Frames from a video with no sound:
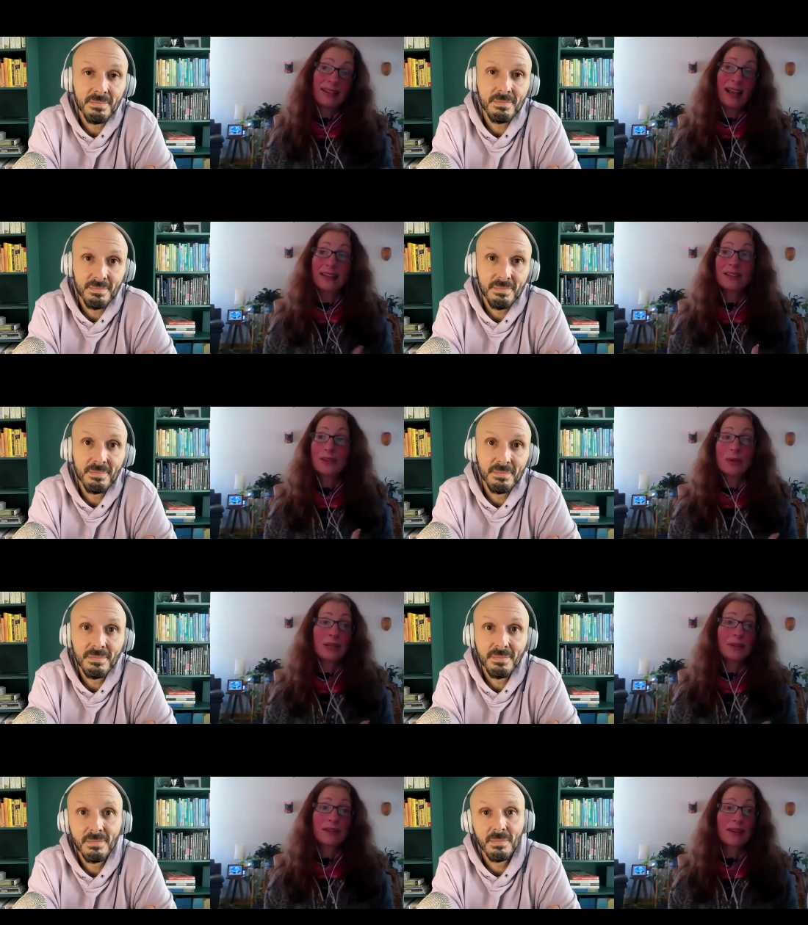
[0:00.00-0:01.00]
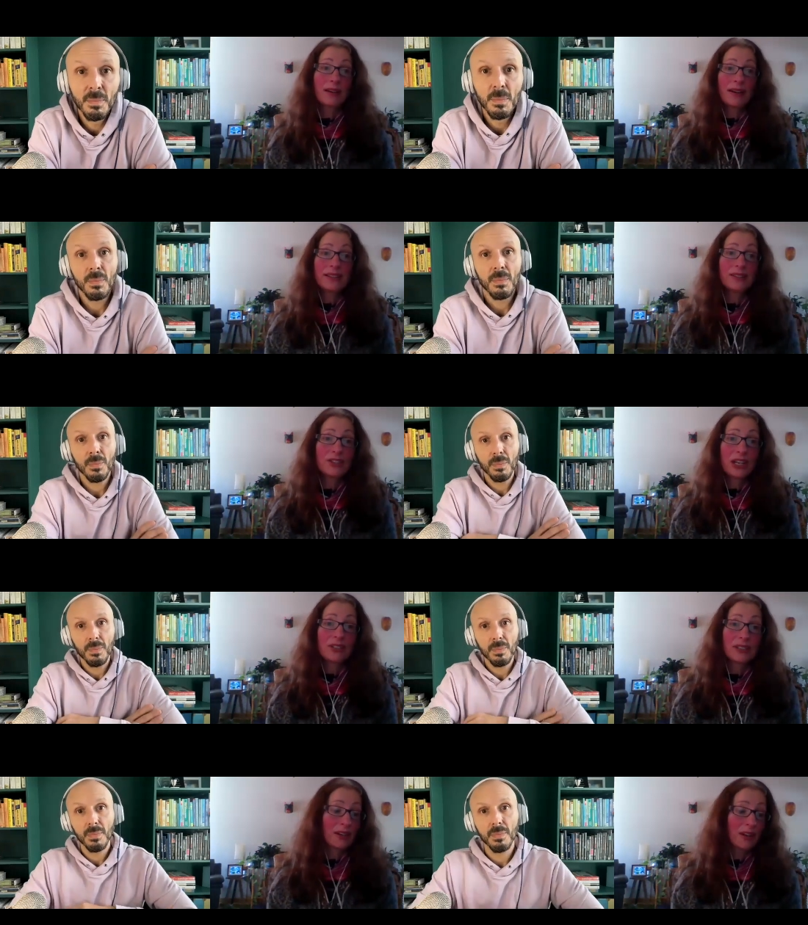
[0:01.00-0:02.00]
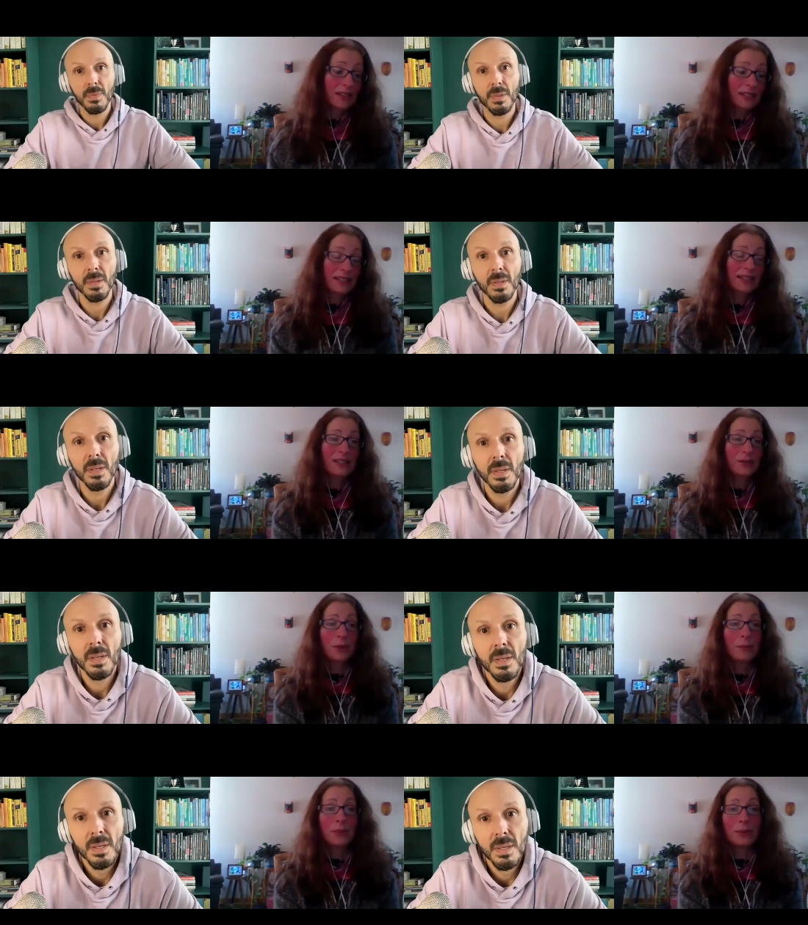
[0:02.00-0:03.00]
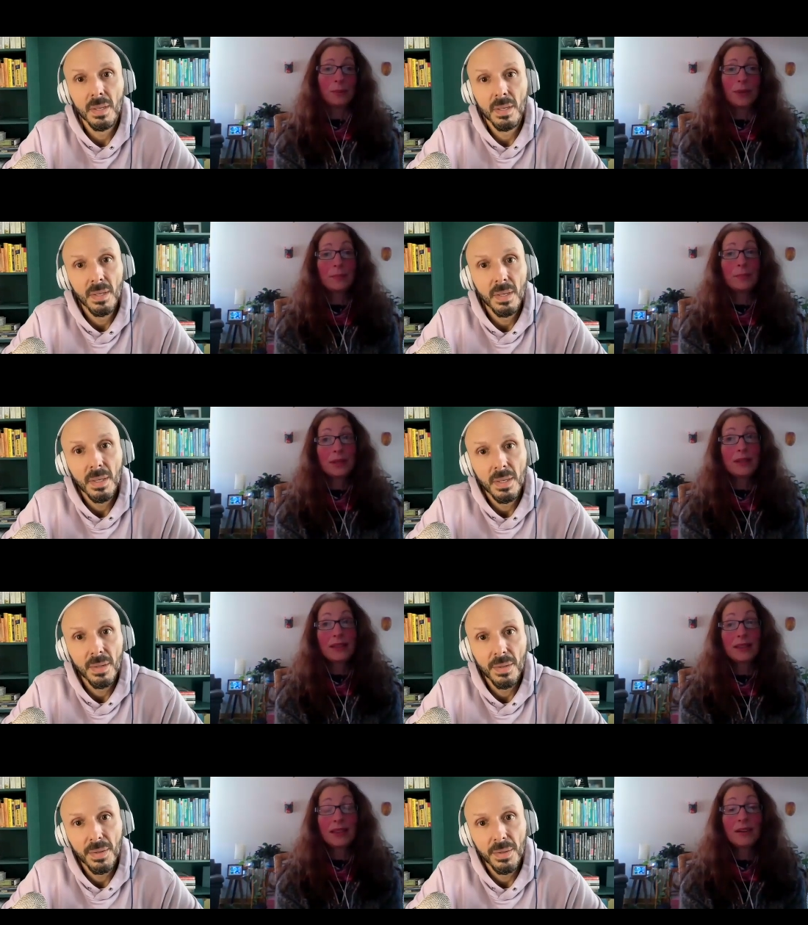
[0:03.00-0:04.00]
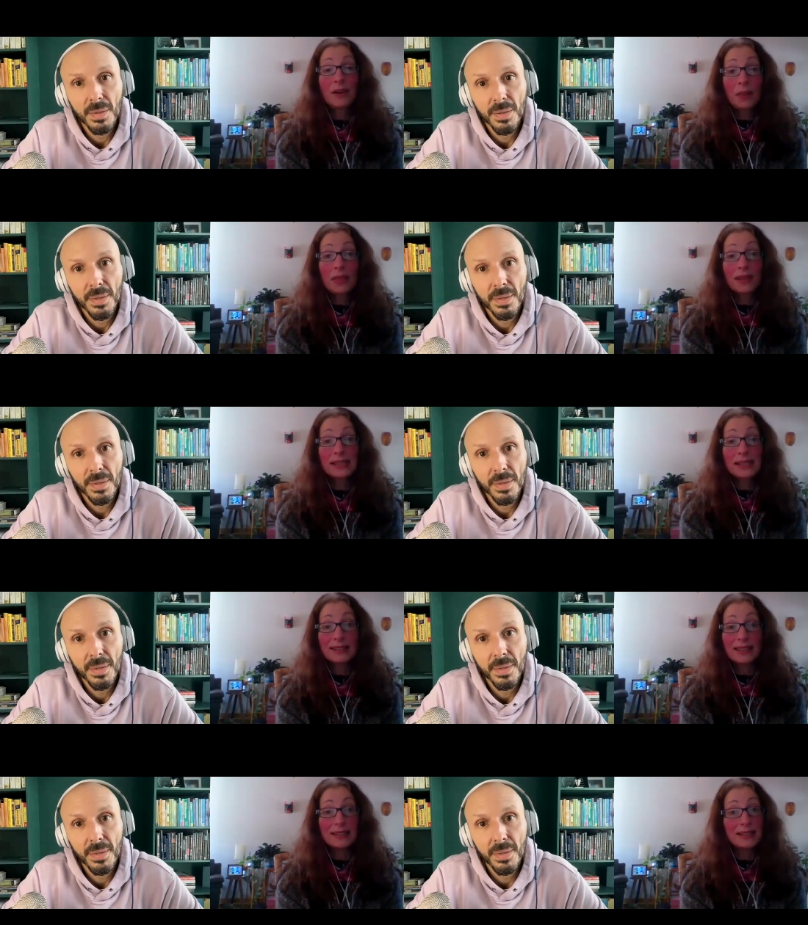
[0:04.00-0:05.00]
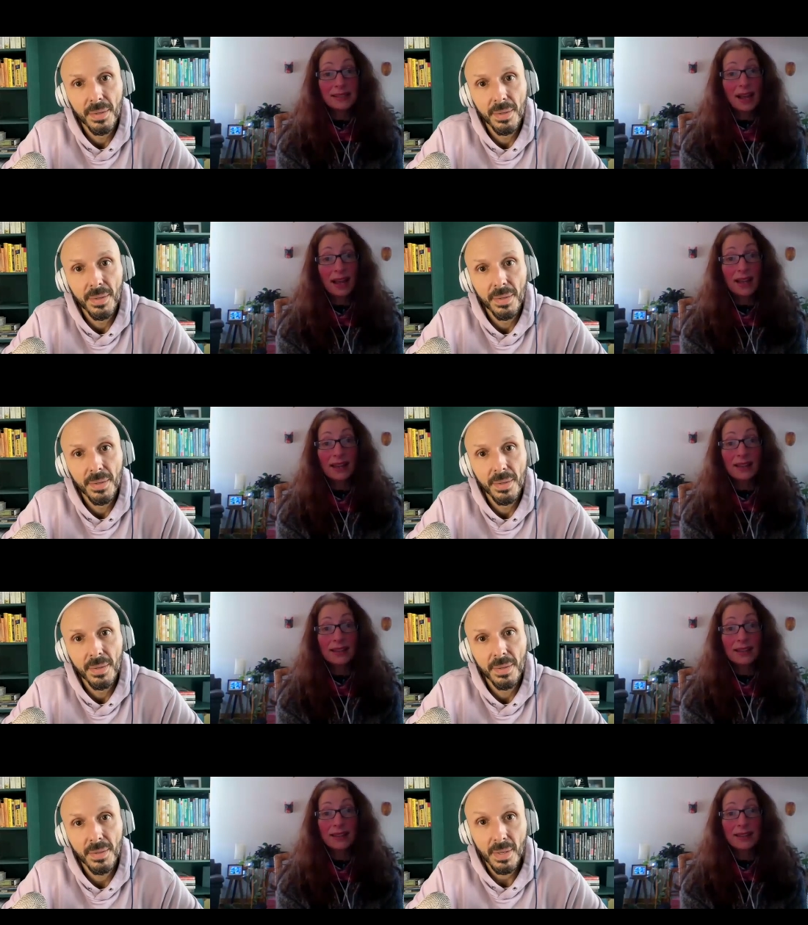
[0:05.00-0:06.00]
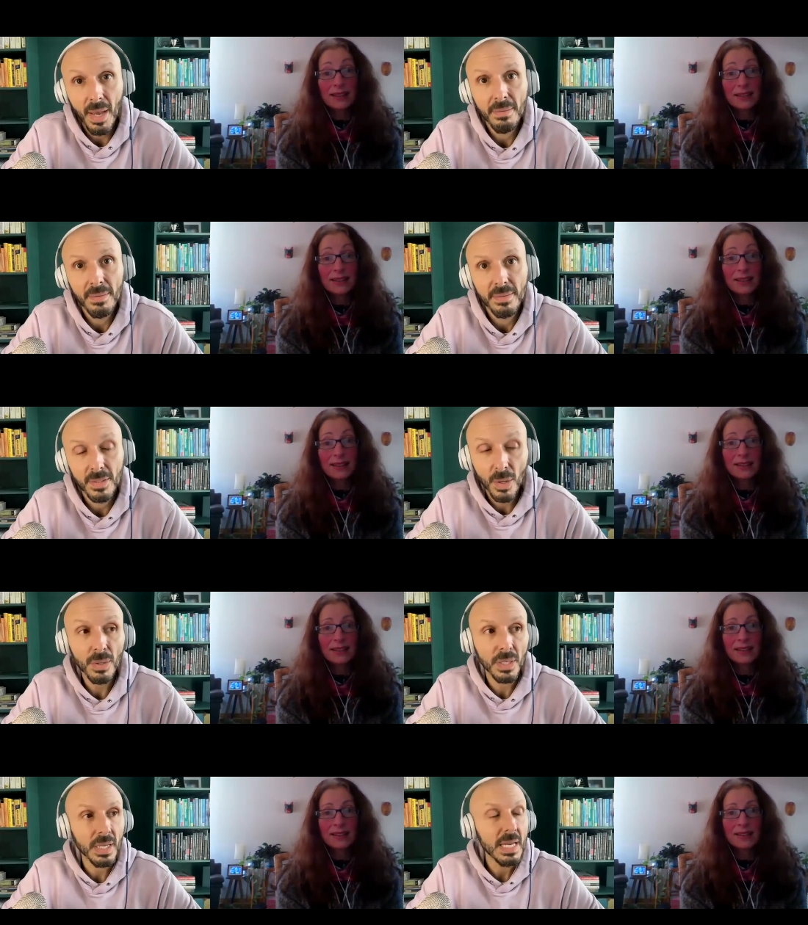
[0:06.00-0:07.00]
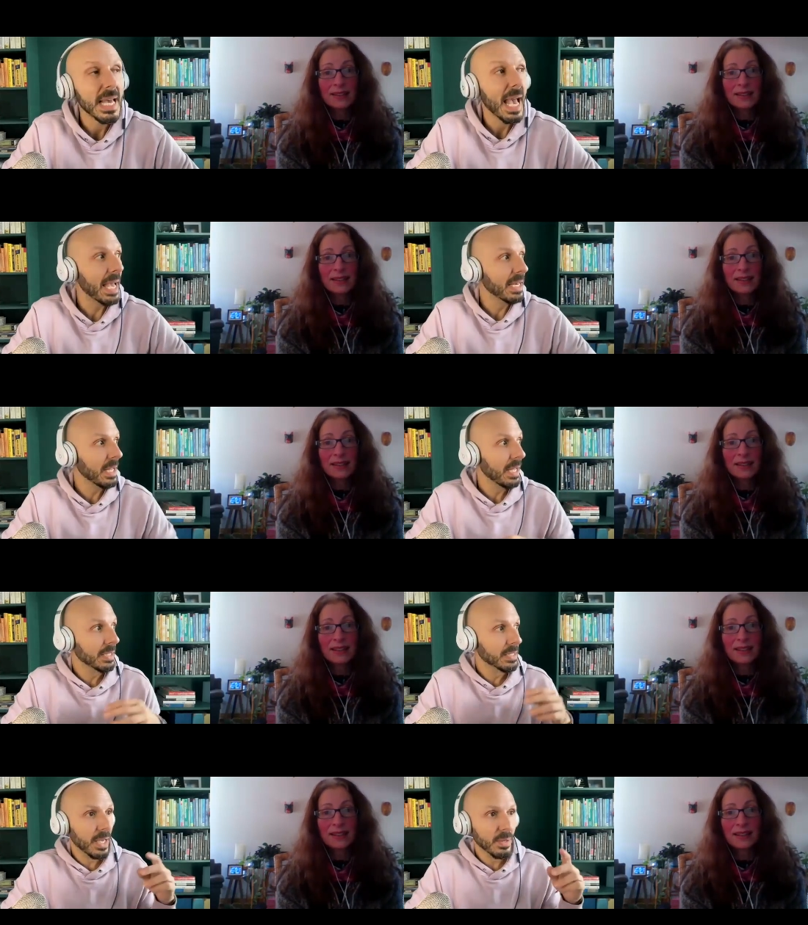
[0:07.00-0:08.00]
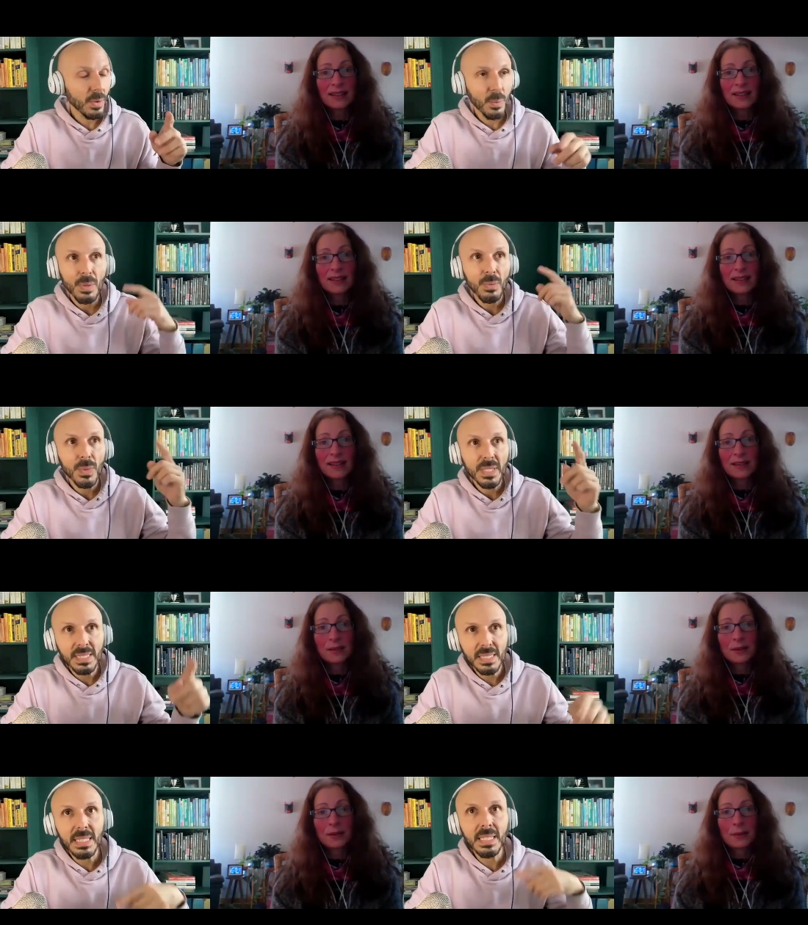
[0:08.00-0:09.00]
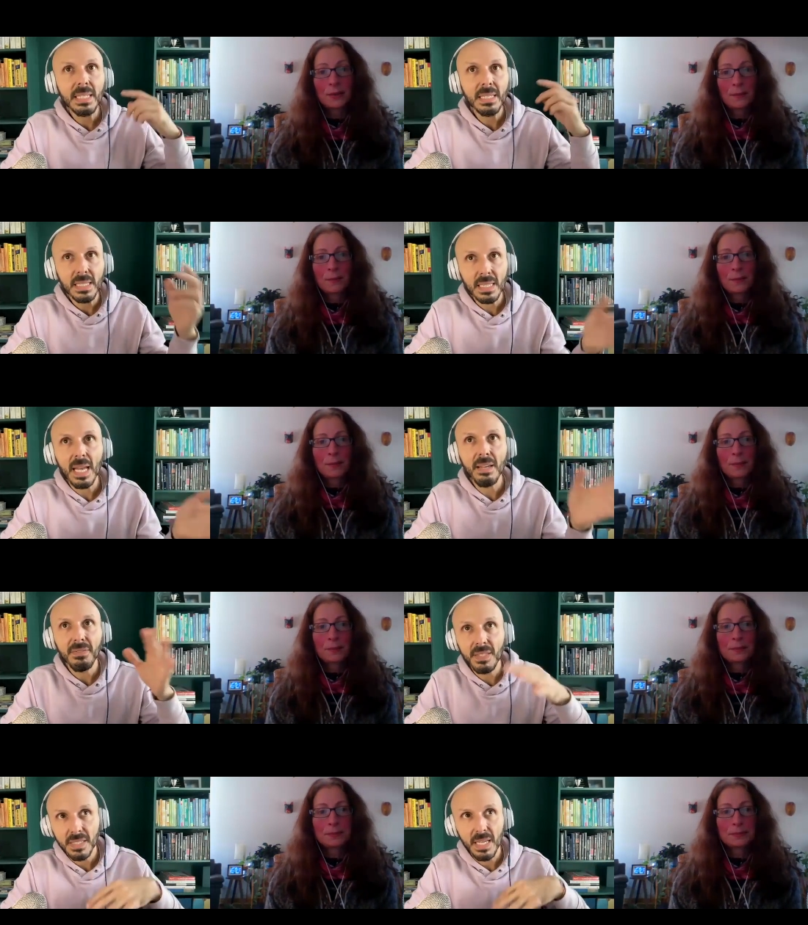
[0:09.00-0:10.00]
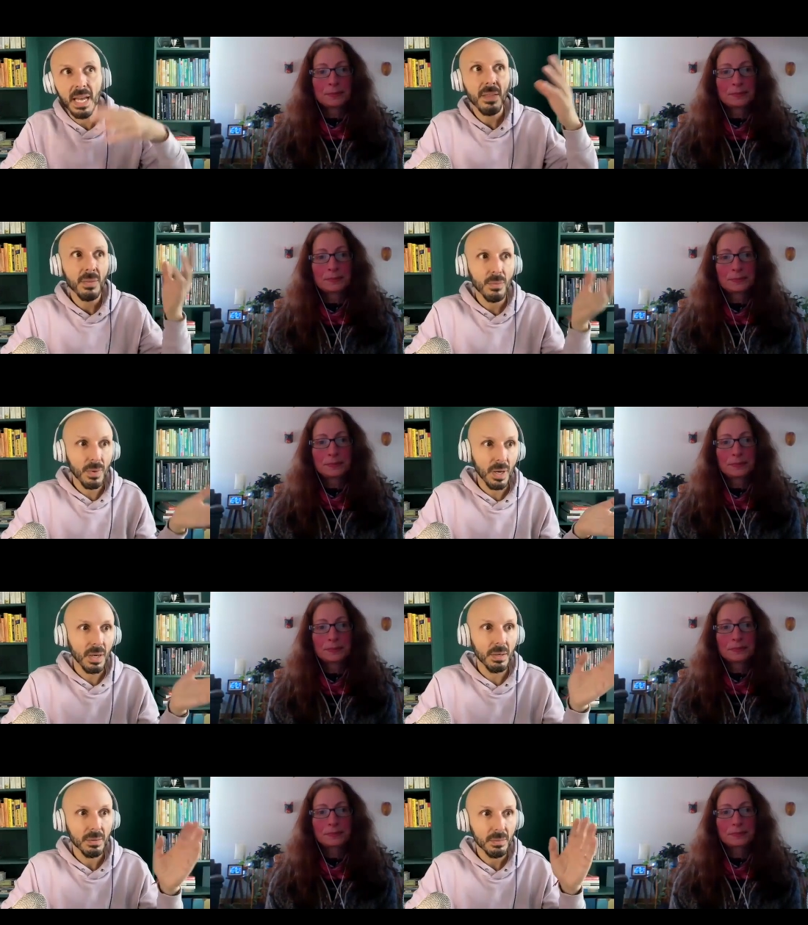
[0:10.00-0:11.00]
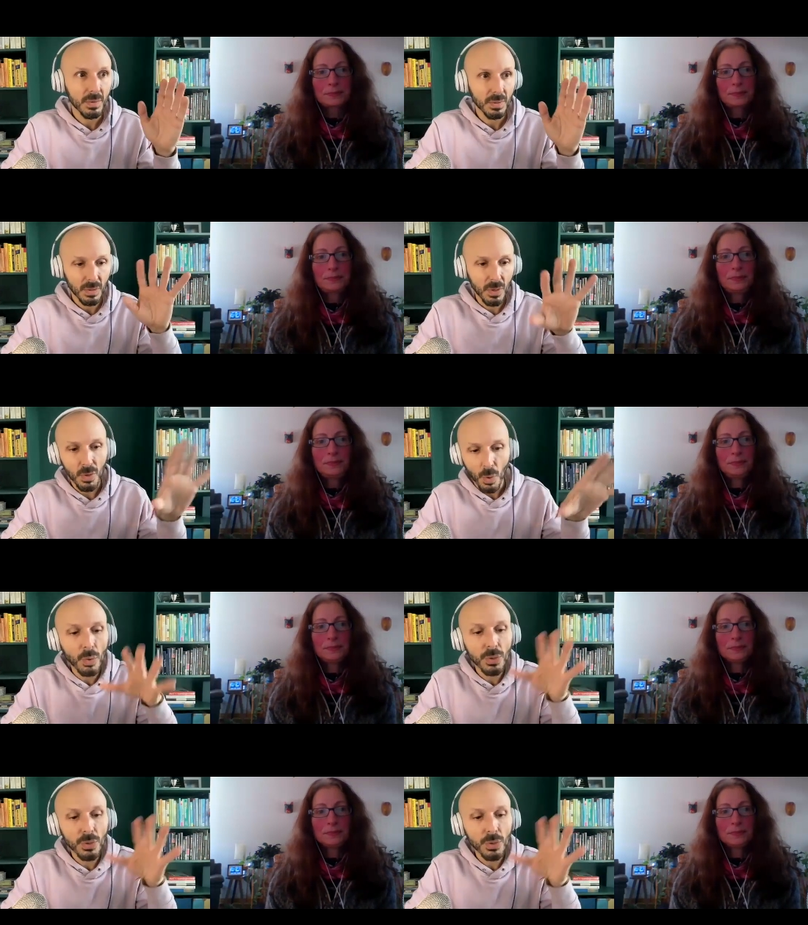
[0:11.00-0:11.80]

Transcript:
Speaker 1: yeah you know what it, it causes changes it causes things to ripple but but there are things that need to die
Speaker 2: yeah totally and it's and we we see this life and death uh you know the whole